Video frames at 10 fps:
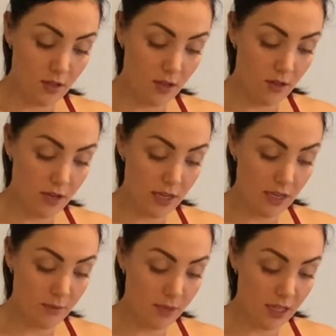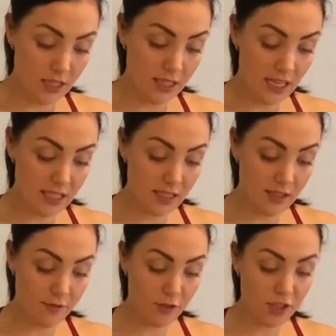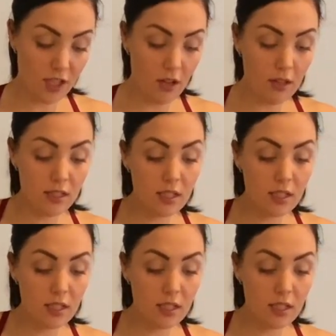Alright, I'm gonna test for salt.